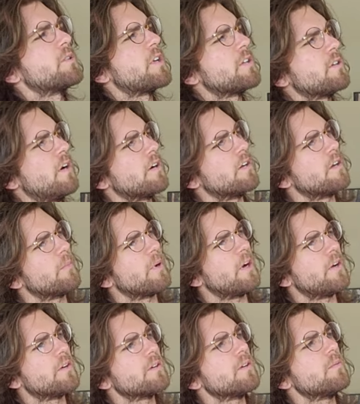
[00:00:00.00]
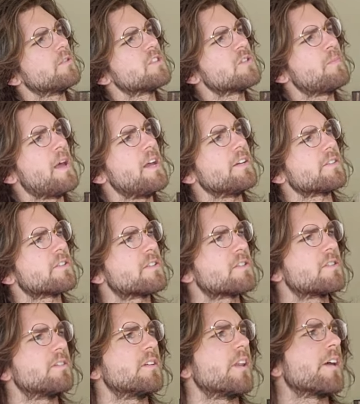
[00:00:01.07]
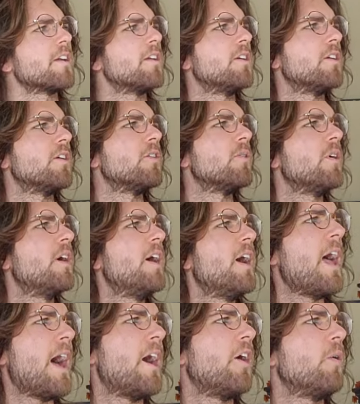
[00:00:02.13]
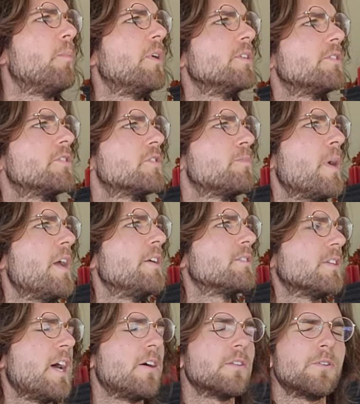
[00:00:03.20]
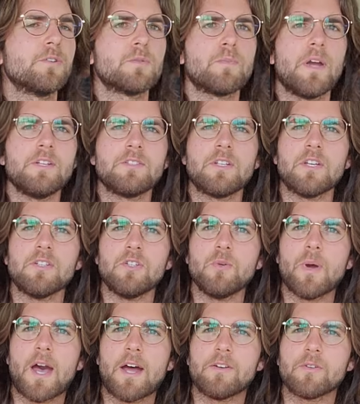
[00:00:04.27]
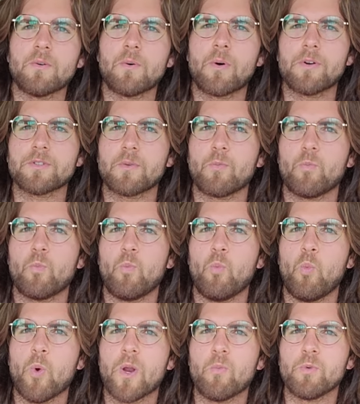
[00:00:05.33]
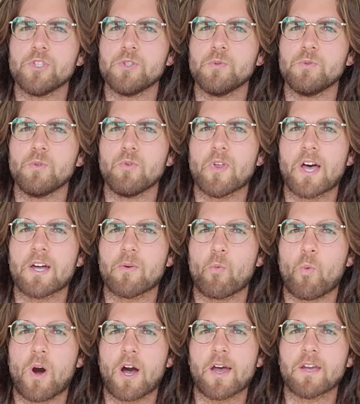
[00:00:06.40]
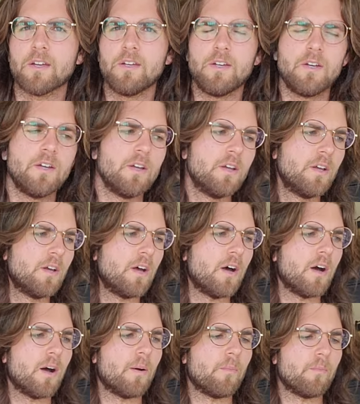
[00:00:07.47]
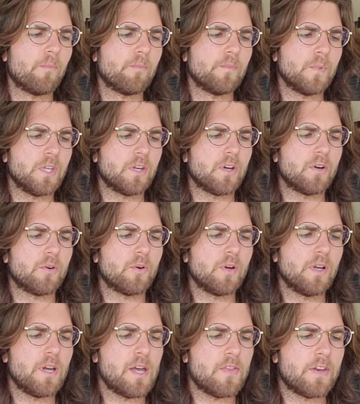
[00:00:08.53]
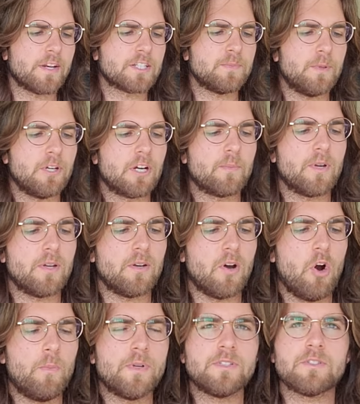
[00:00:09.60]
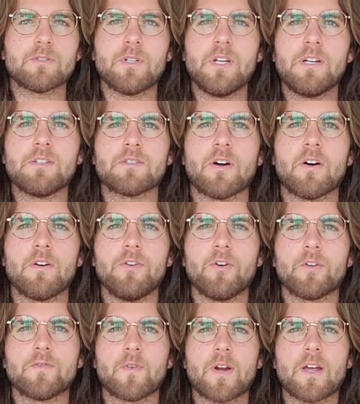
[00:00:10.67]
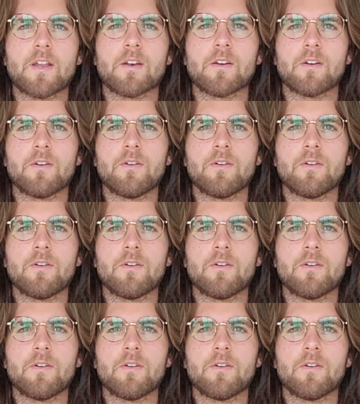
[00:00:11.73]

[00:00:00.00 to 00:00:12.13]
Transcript: was I talking about? Space, like, you know, how much space and how little space can you add to chords, and when would you do that and why? You know, and then experiment. Open strings are your friend.